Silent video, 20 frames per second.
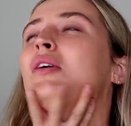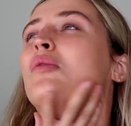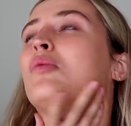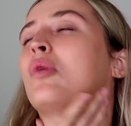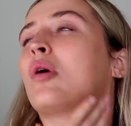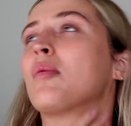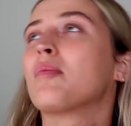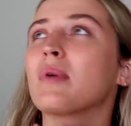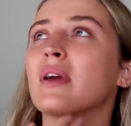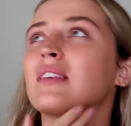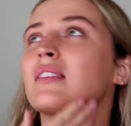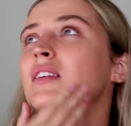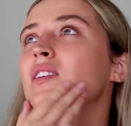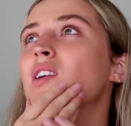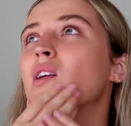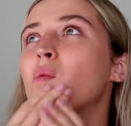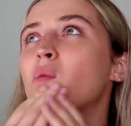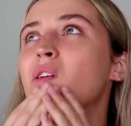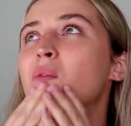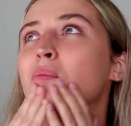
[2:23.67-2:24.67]
well,
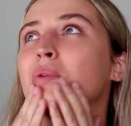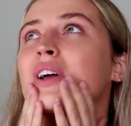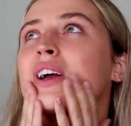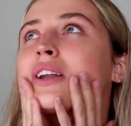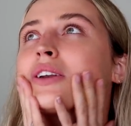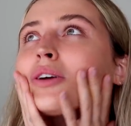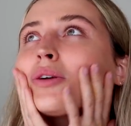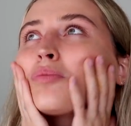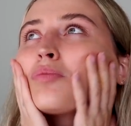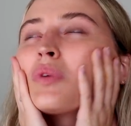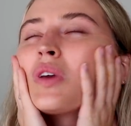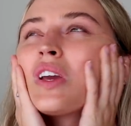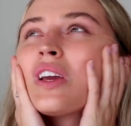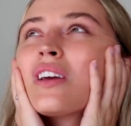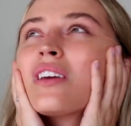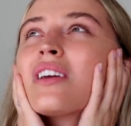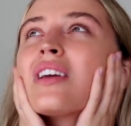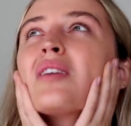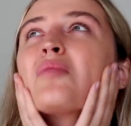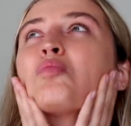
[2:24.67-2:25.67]
basically, we planned on
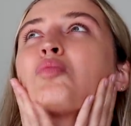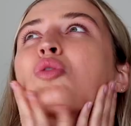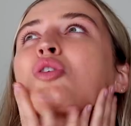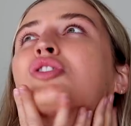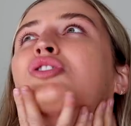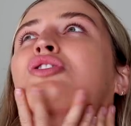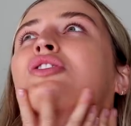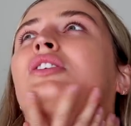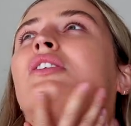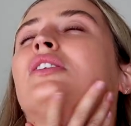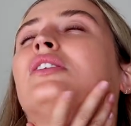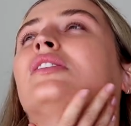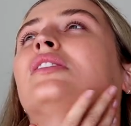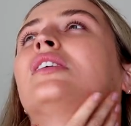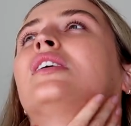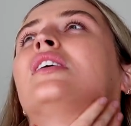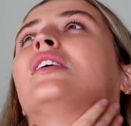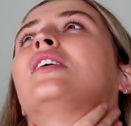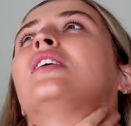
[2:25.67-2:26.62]
being in Portugal